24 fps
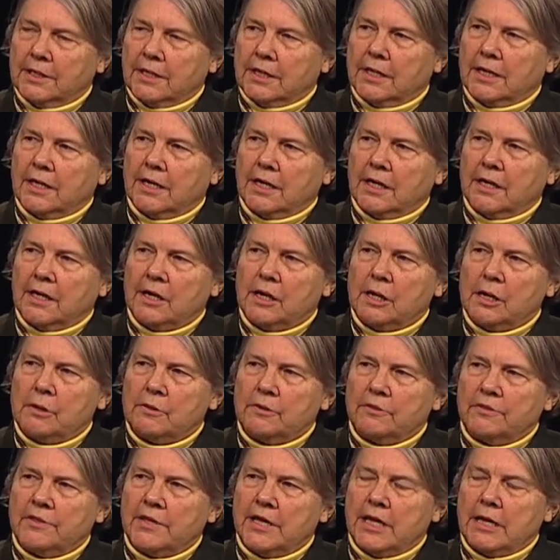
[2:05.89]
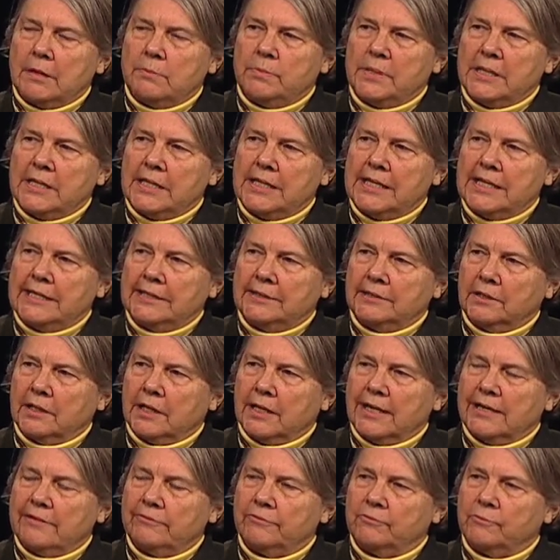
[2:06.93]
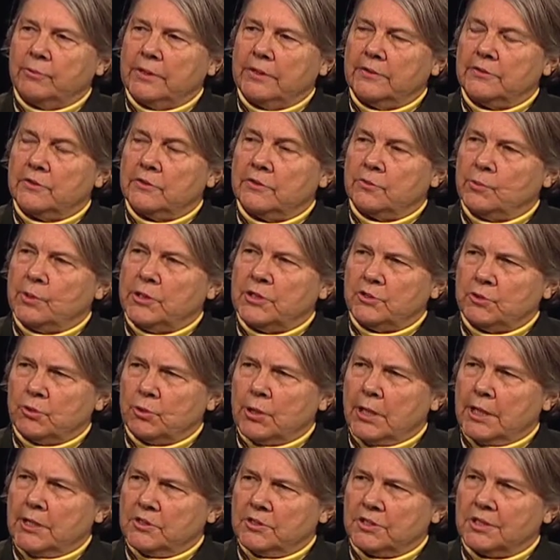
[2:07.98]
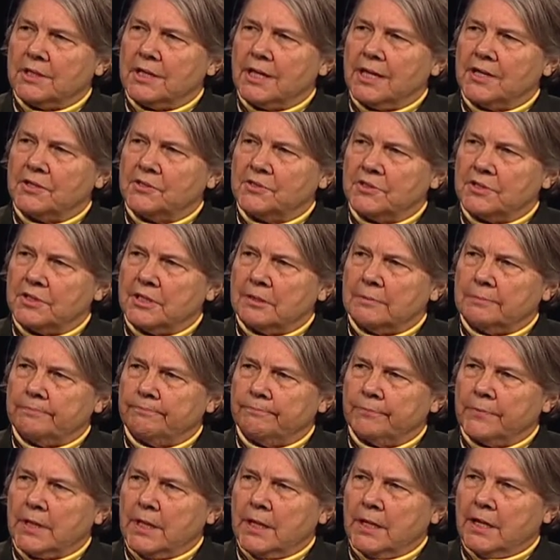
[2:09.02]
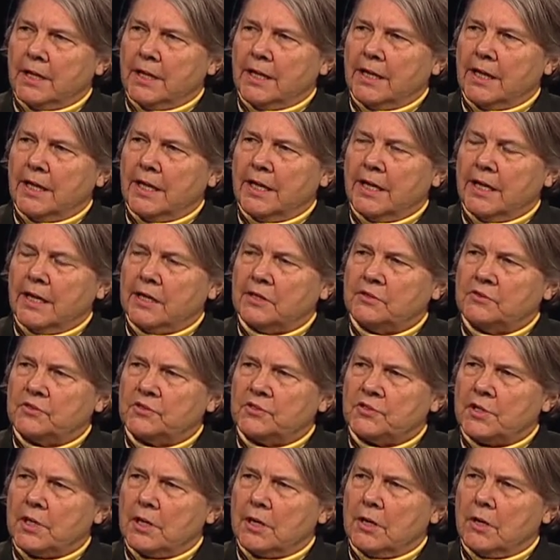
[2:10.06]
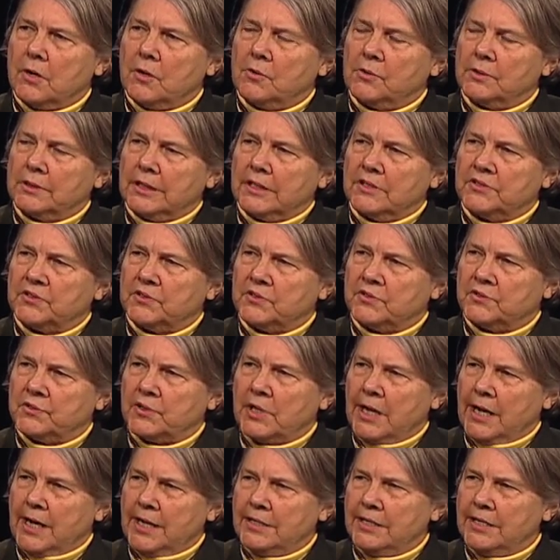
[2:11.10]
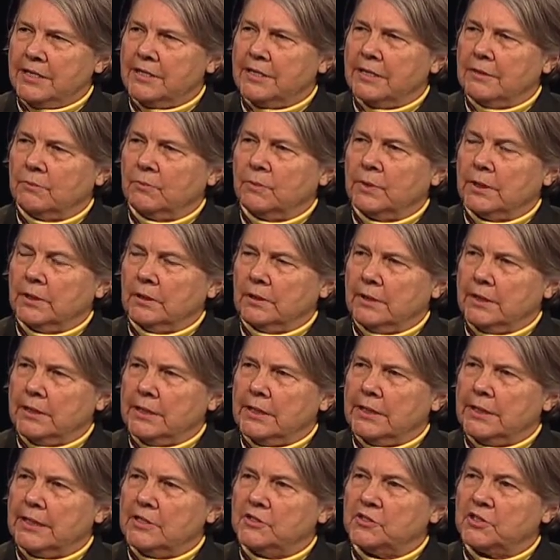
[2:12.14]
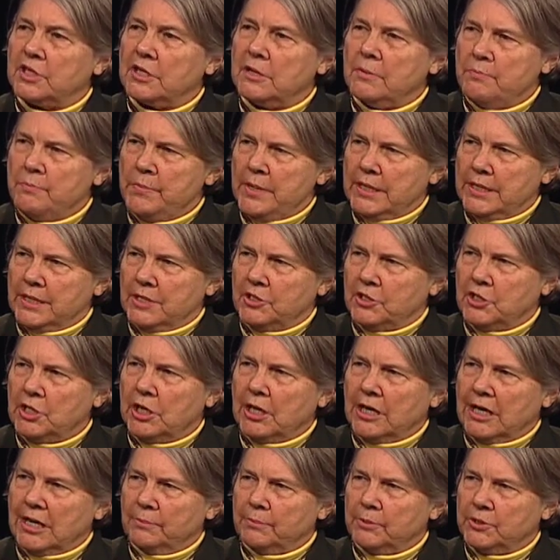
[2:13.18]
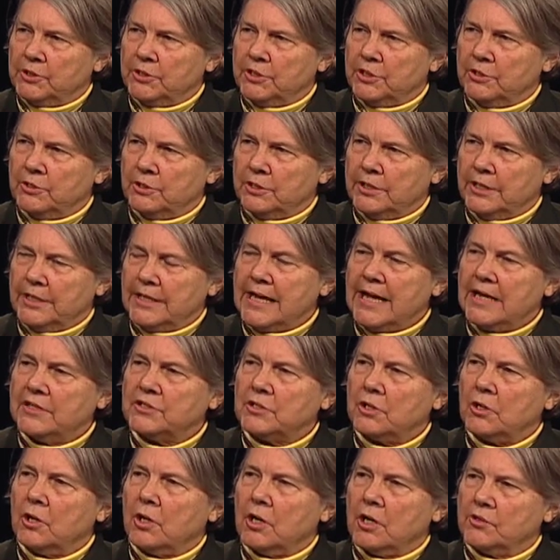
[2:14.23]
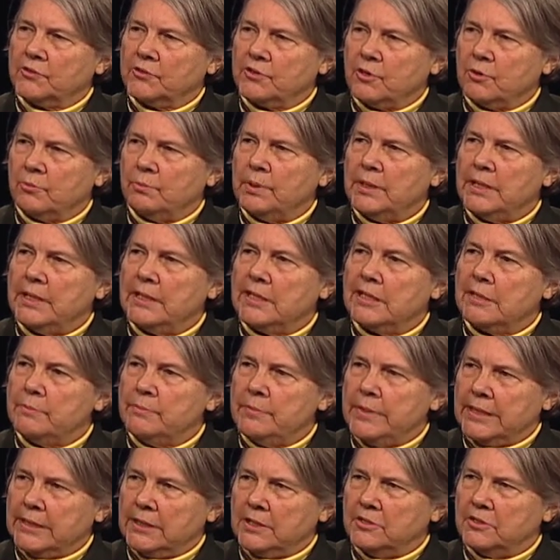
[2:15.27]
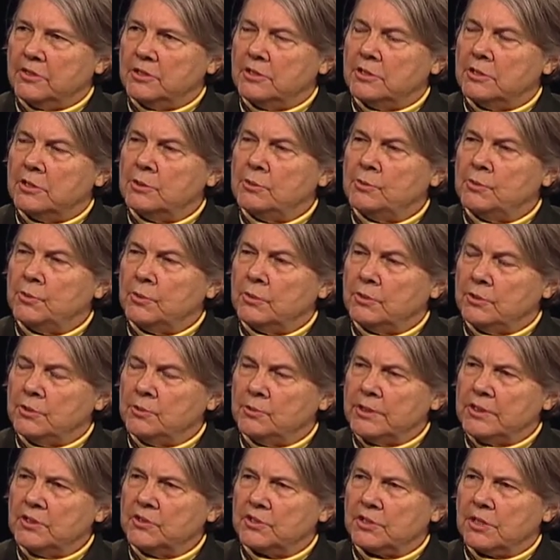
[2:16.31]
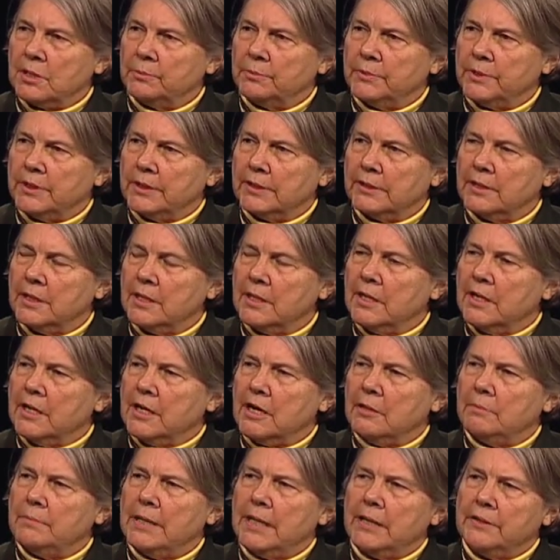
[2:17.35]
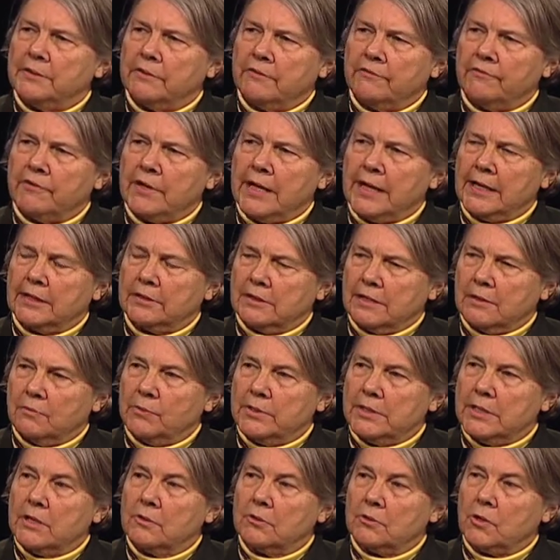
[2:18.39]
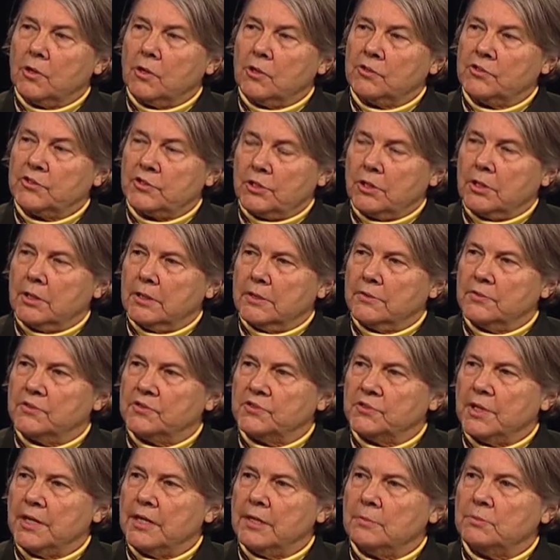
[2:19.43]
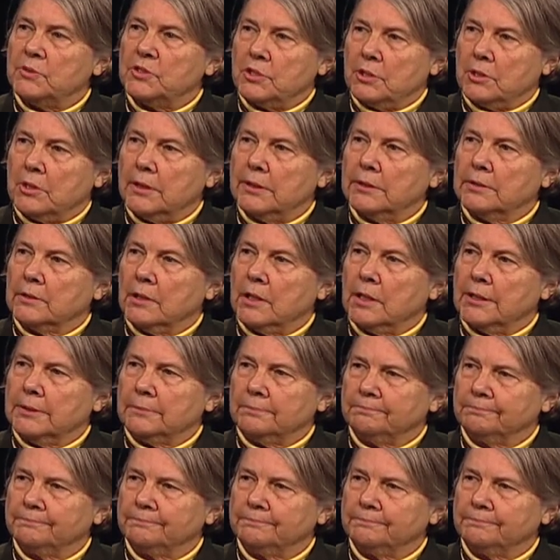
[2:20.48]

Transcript: Uh, they begin life with three strikes against them. And so a society that really is committed to opportunity has to also be committed to do, doing something about the fact that we don't all start at the same starting line.